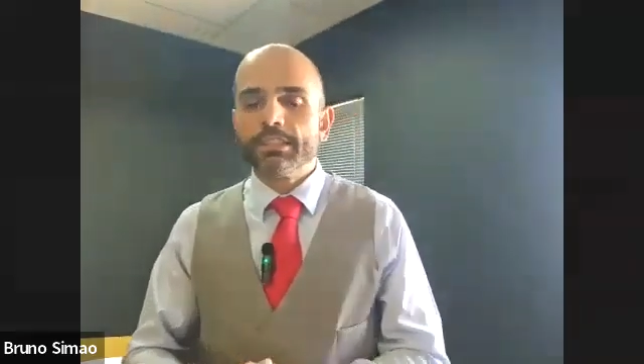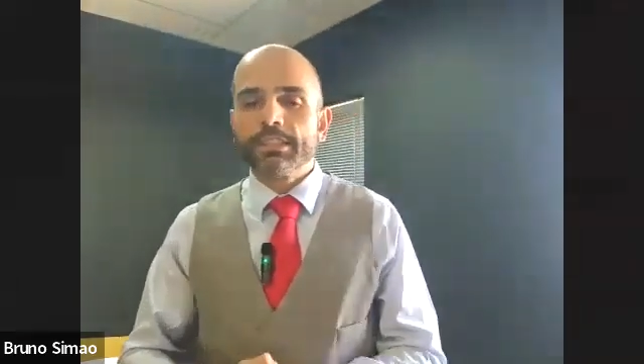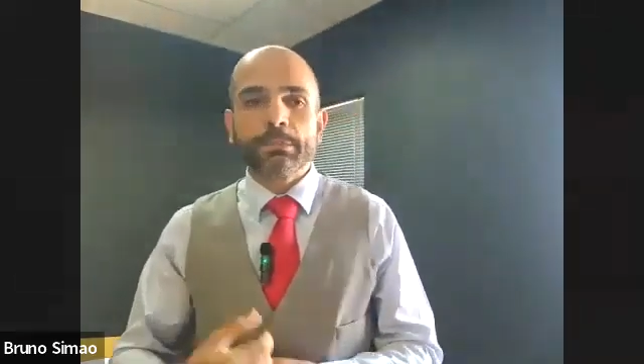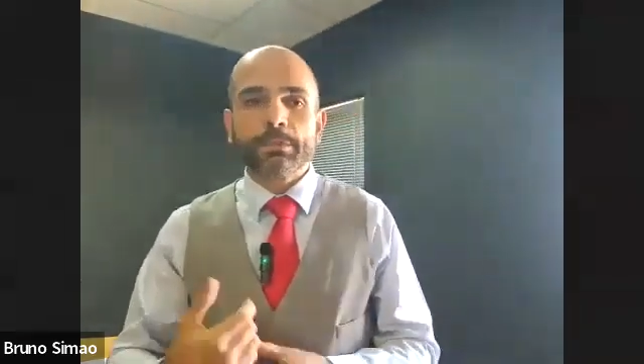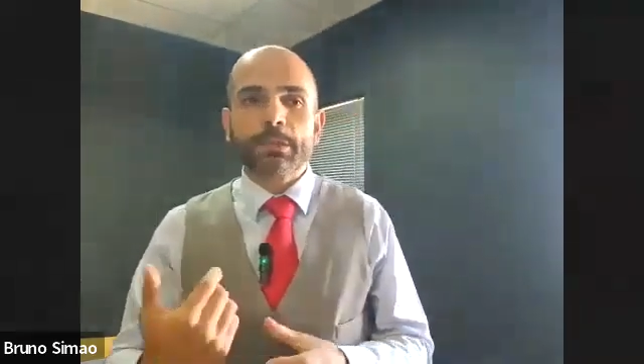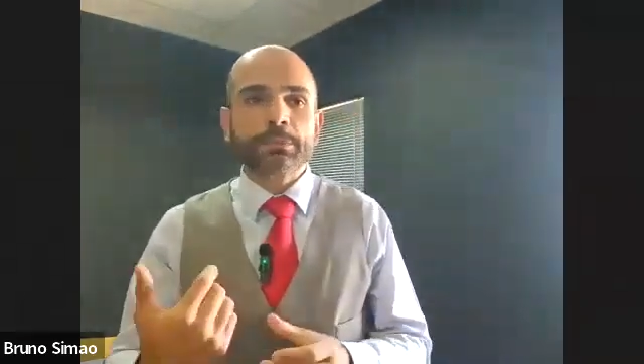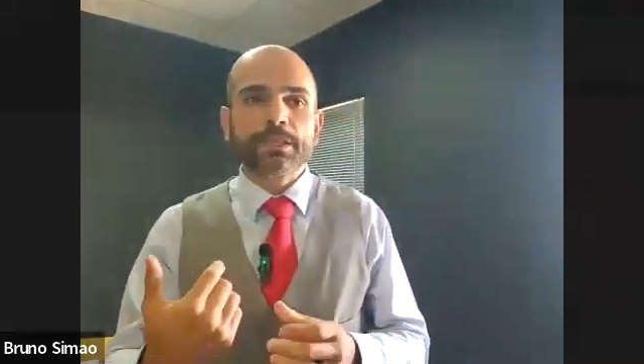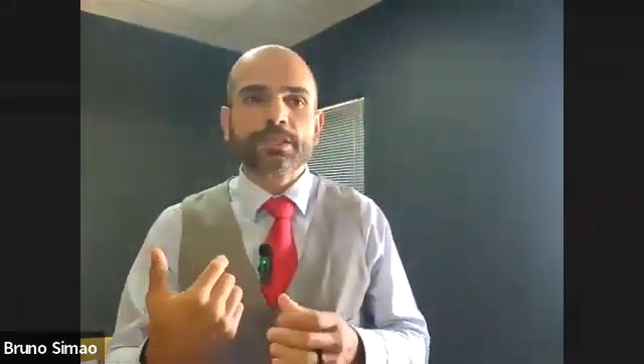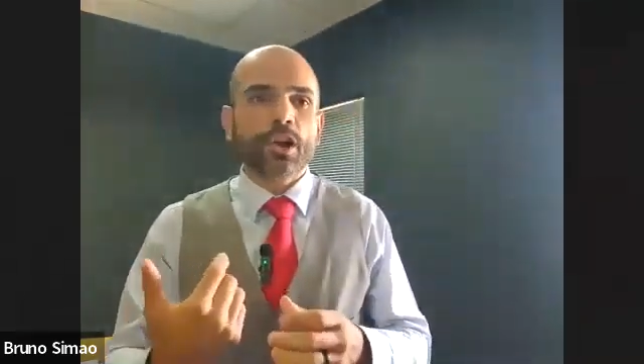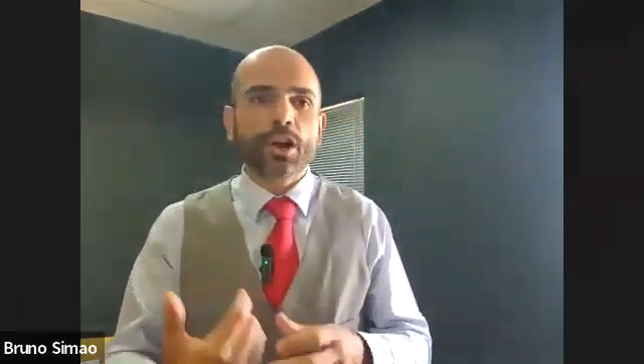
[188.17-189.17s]

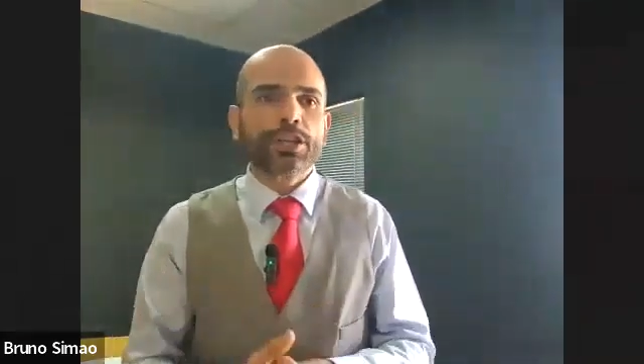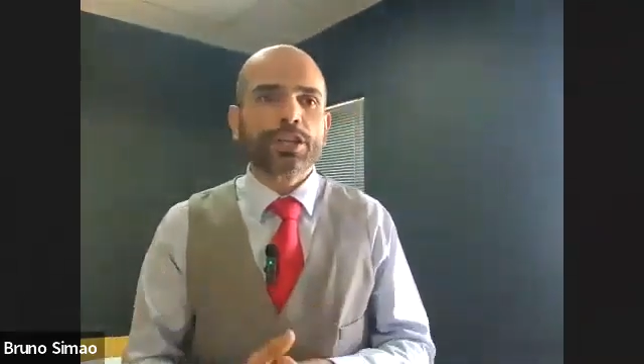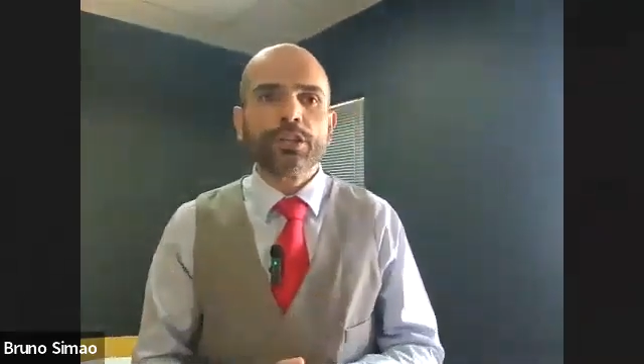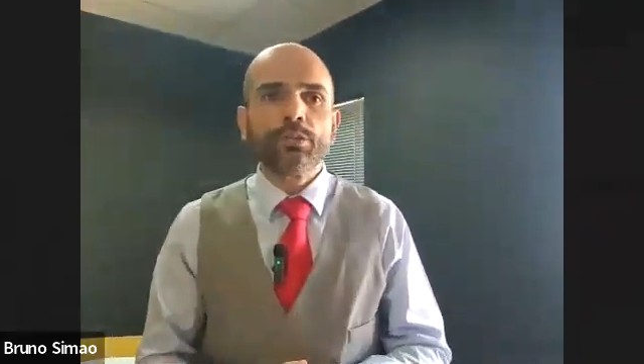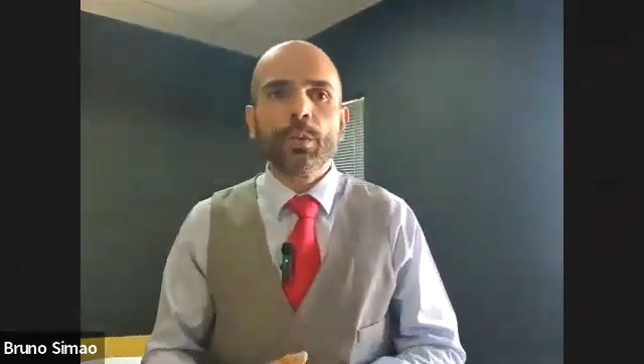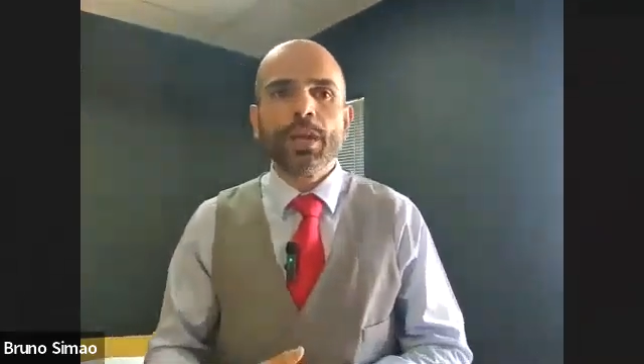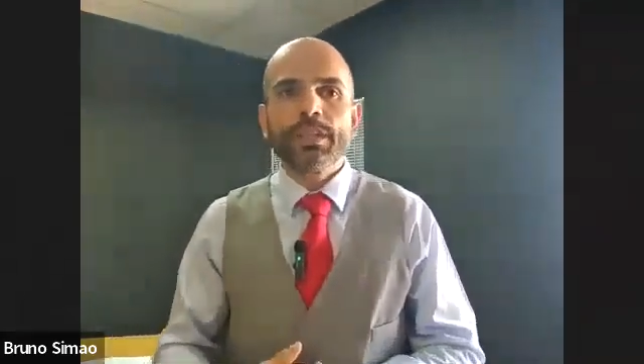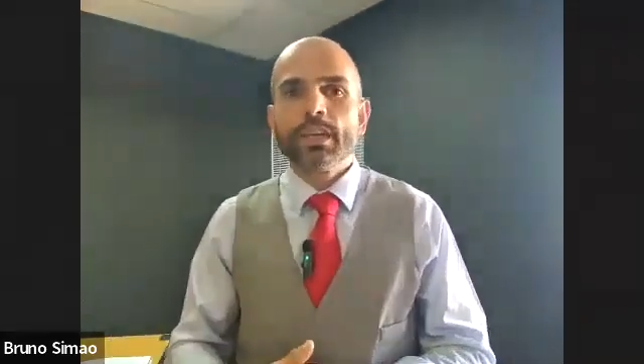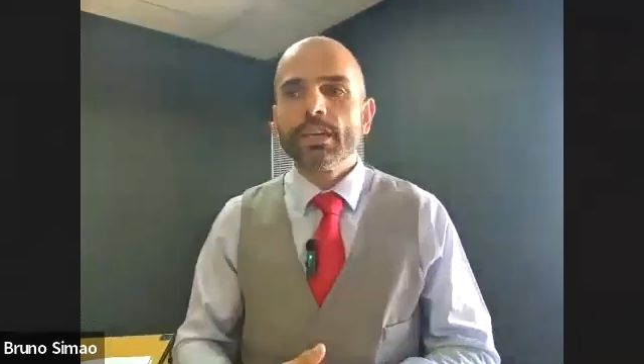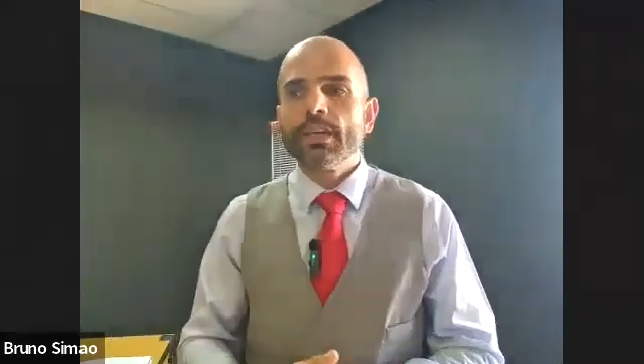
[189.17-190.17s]
Sometimes it's argued
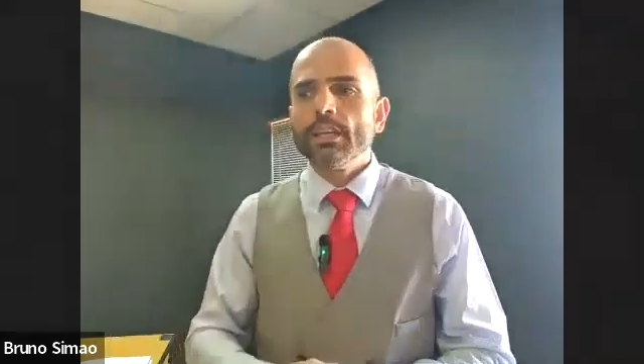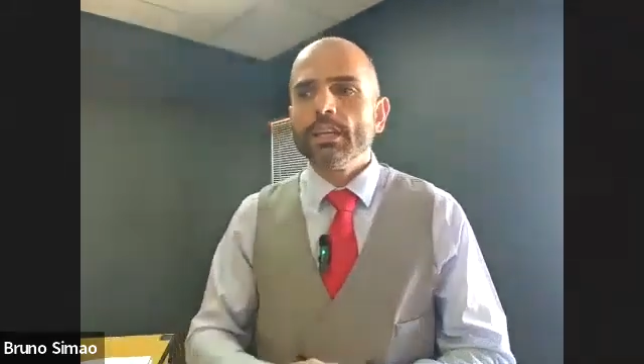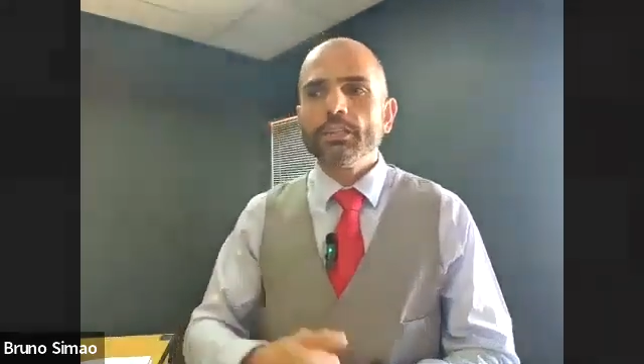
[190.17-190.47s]
whether